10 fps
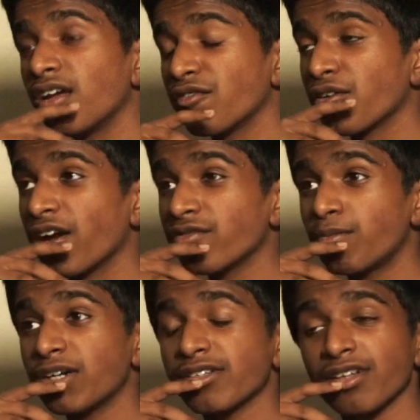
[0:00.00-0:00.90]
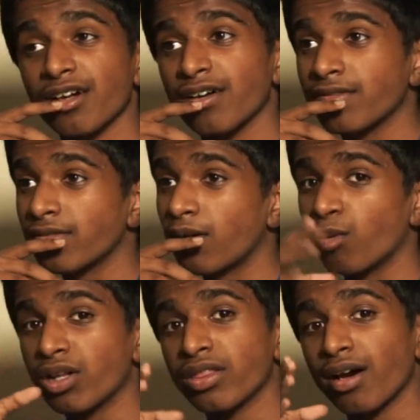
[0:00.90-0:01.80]
you have a budget of
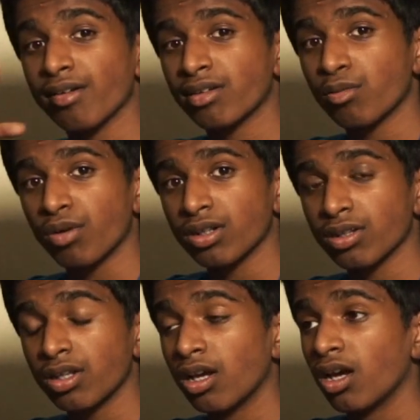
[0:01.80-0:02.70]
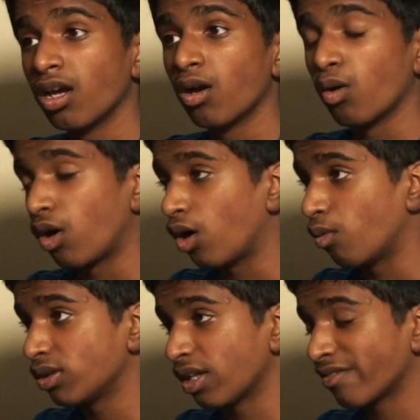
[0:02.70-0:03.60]
1,000 to
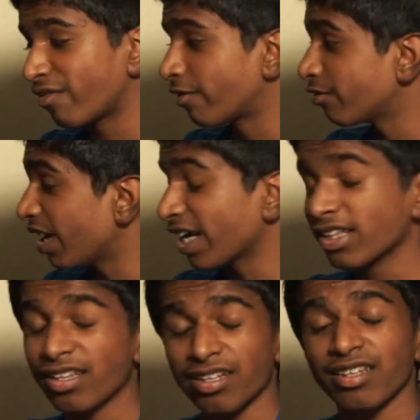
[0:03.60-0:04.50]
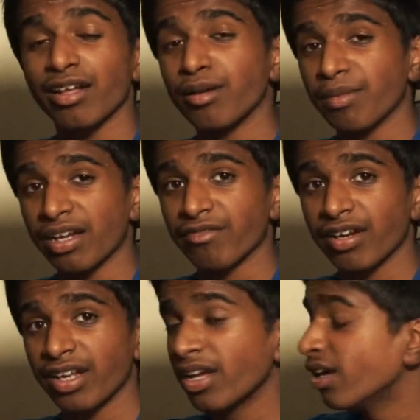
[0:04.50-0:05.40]
1,500, I got this on sale on Black
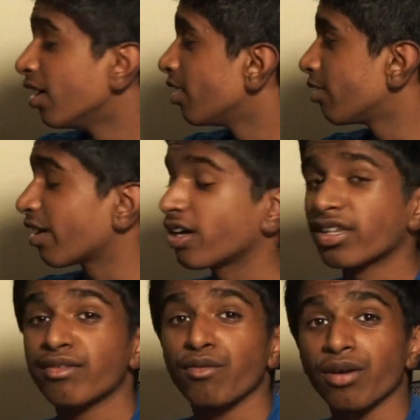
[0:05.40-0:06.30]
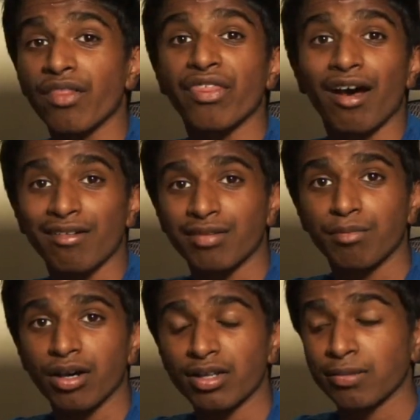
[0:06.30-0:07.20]
Friday, so I got this for
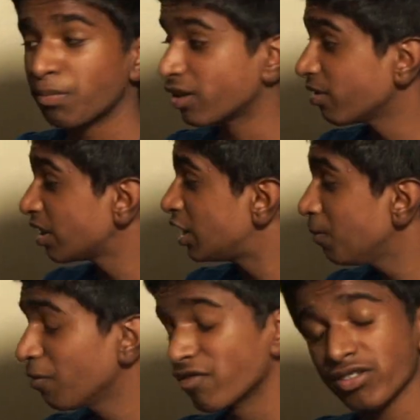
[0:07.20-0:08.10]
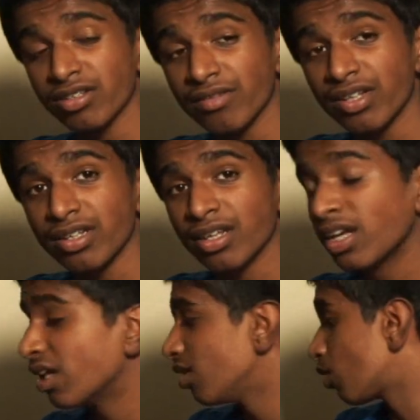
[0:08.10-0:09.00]
$1,000. But there's a cheaper version of this,
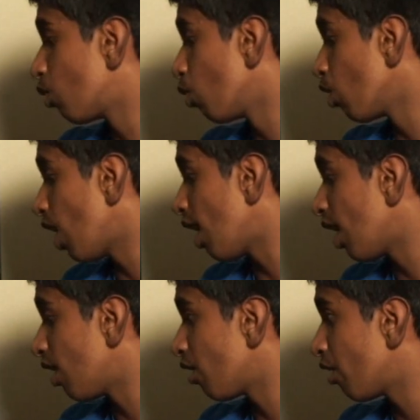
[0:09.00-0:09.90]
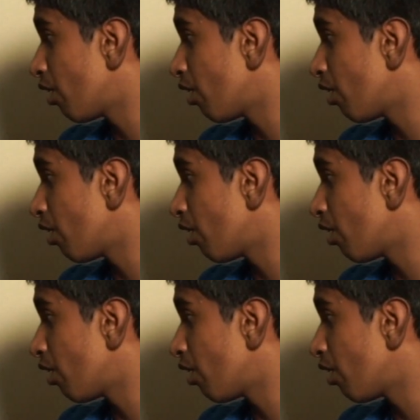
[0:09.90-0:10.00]
the Core i5